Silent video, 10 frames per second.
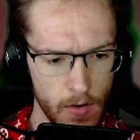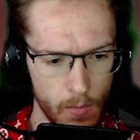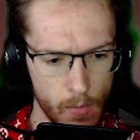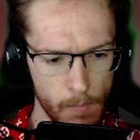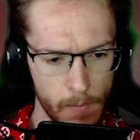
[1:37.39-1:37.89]

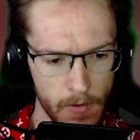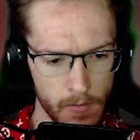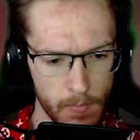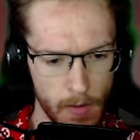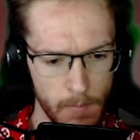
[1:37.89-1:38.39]
One
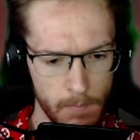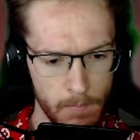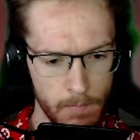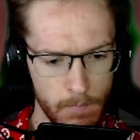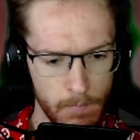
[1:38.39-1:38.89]
Punch My.
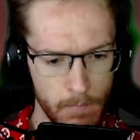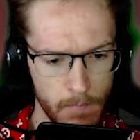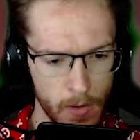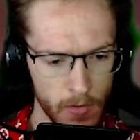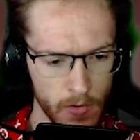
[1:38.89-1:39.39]

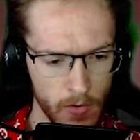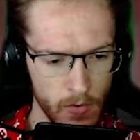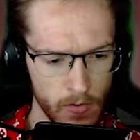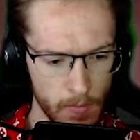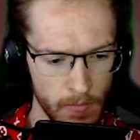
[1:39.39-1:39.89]
Oh, there's a new
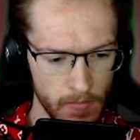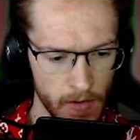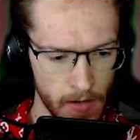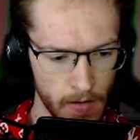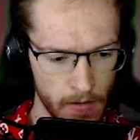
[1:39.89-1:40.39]
summon thing.